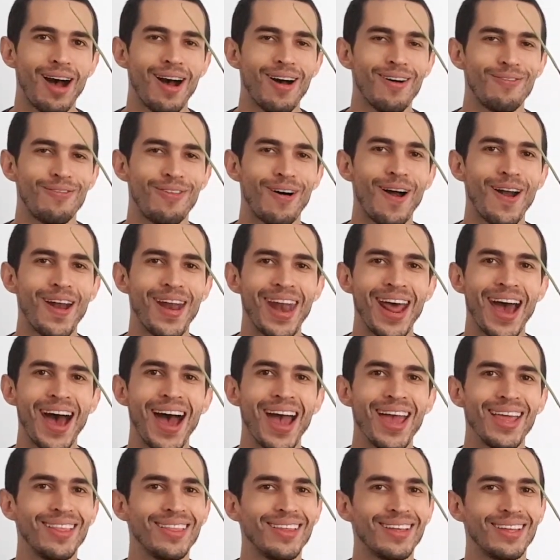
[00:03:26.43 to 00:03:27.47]

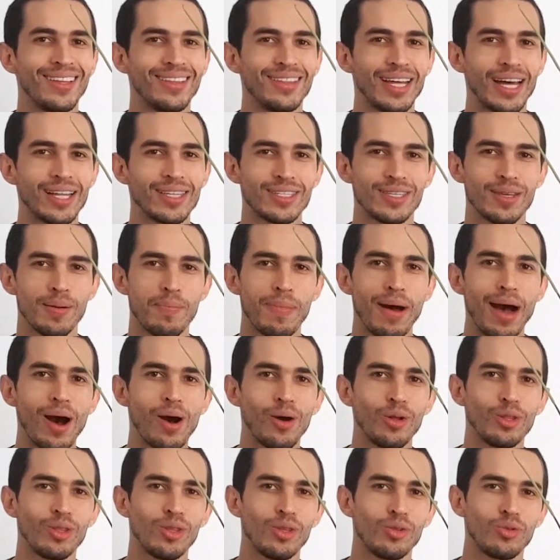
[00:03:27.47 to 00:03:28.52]
Fahrenheit. That's
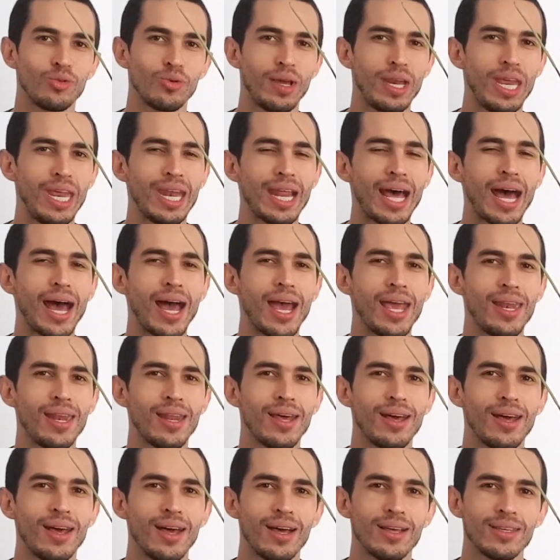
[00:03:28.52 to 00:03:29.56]
about 29
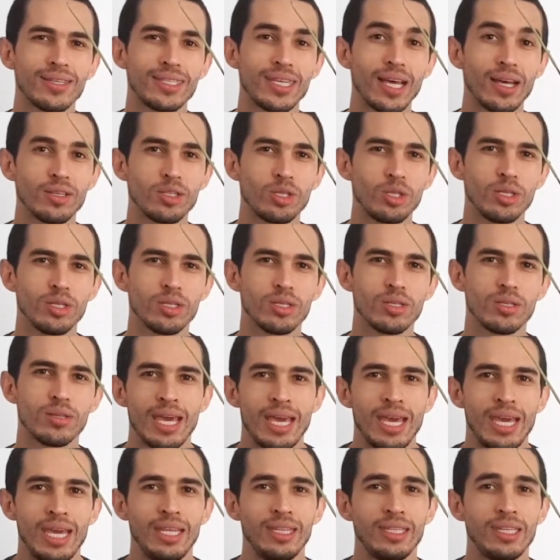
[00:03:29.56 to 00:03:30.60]
Celsius.
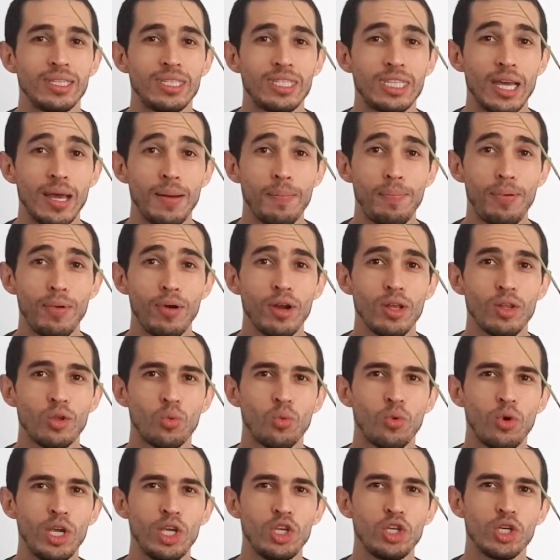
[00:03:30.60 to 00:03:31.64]
In the temperate
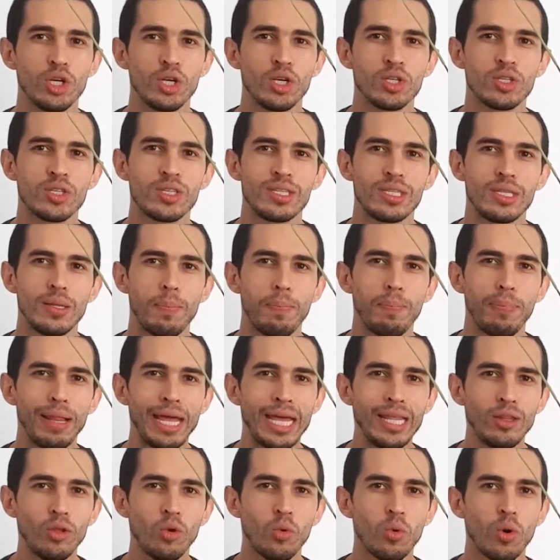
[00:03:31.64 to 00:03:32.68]
regions, the
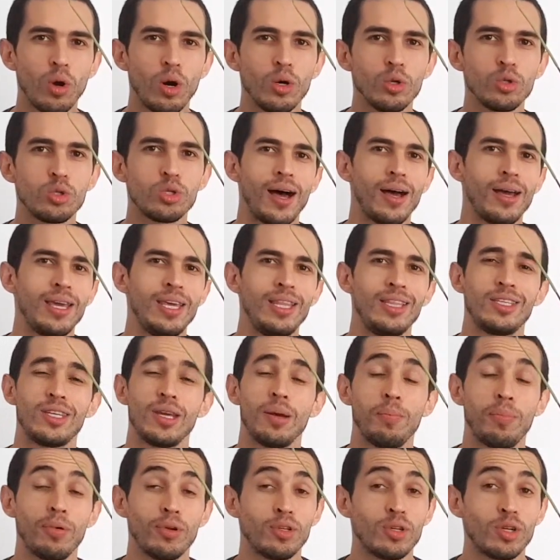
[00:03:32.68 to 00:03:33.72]
plant grows in
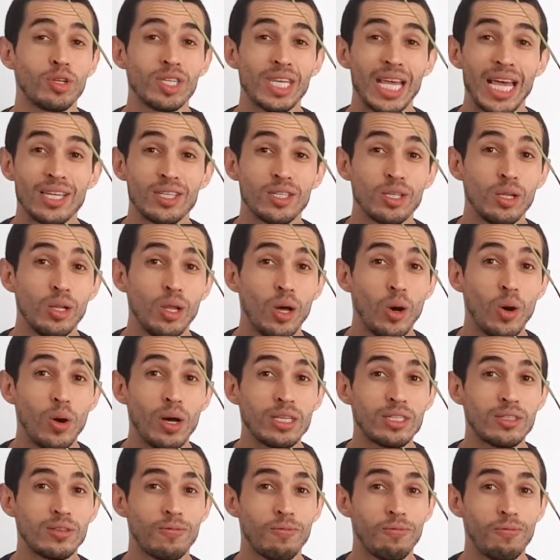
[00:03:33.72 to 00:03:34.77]
temperatures as low
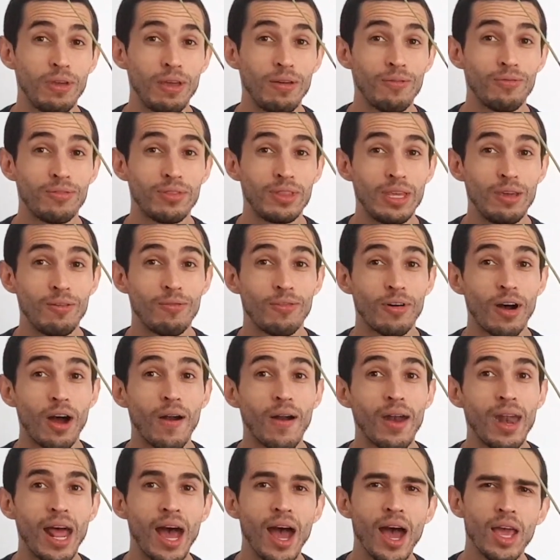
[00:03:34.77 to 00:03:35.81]
as 50
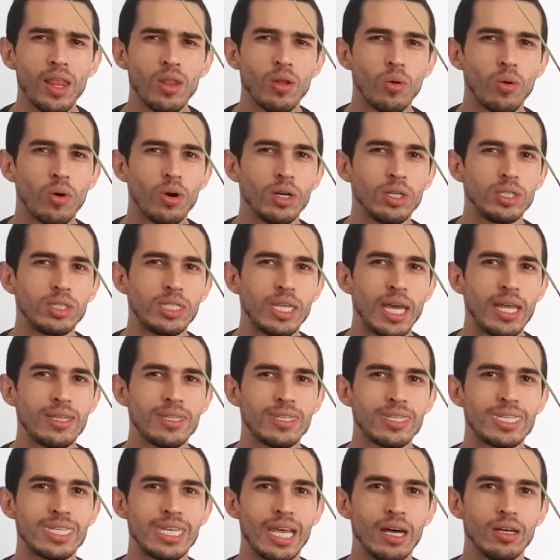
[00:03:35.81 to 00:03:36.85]
Fahrenheit or
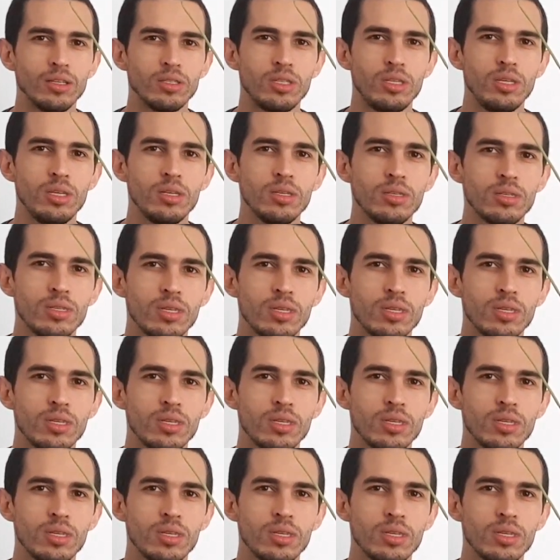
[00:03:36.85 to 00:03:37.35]
10 Celsius,